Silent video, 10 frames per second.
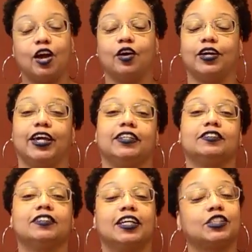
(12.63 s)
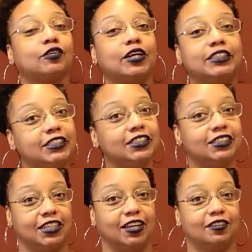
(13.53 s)
Okay, as crazy as it
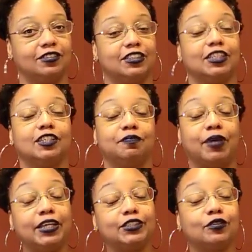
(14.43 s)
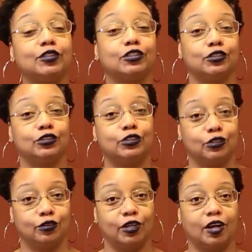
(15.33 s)
sounds, it's based on a true
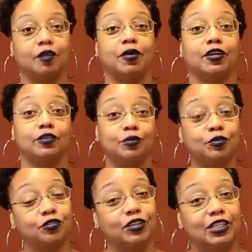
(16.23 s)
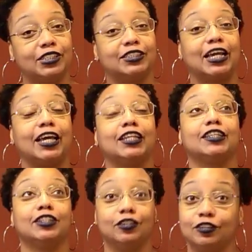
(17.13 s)
story about a group of friends that
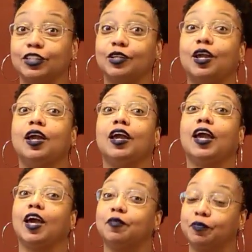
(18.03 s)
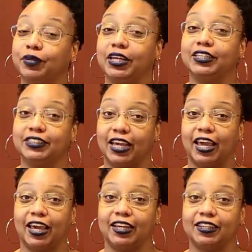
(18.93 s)
literally have been playing
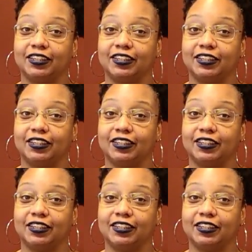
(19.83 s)
tag